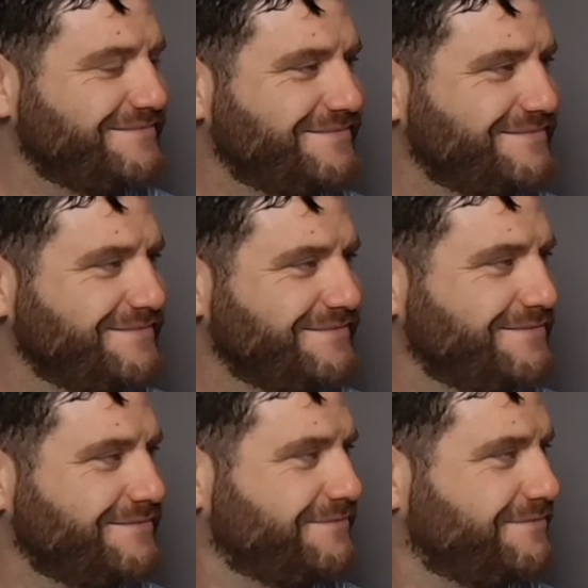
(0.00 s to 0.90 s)

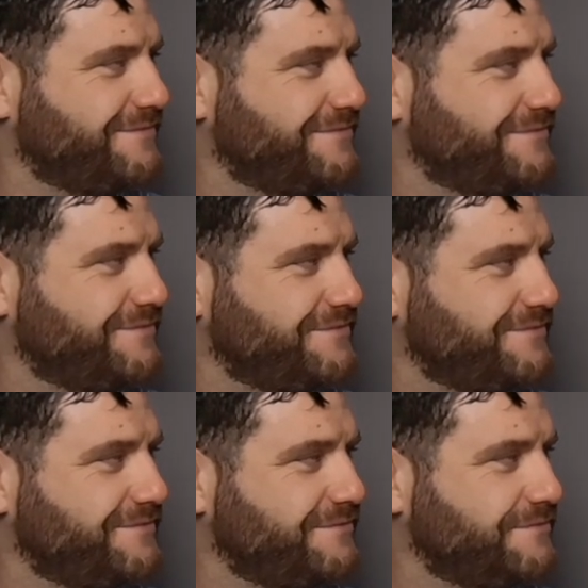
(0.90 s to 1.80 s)

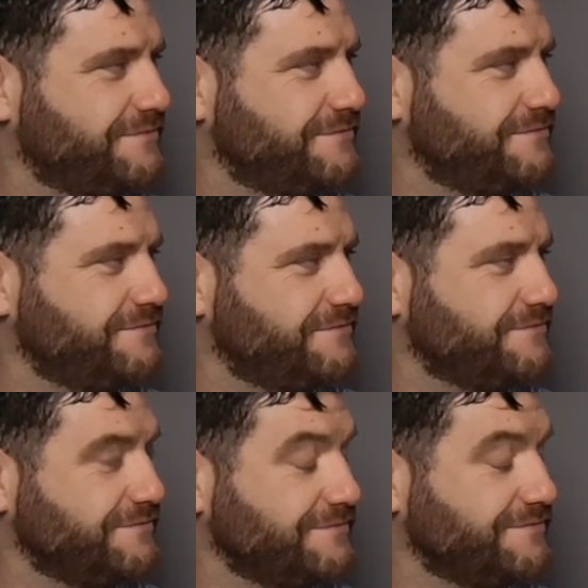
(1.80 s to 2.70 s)

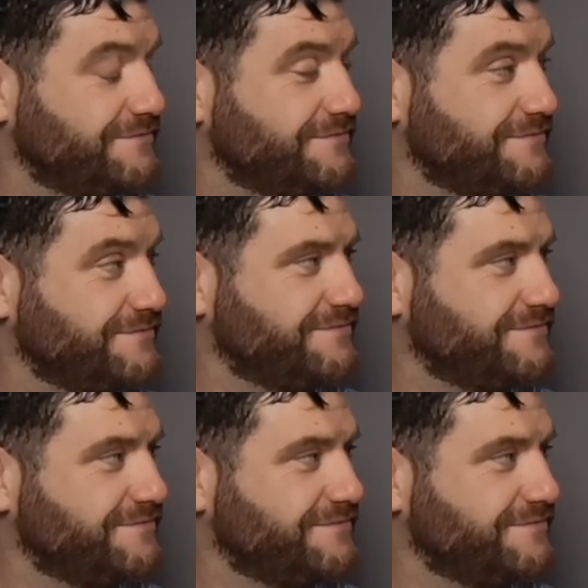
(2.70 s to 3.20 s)
(silent)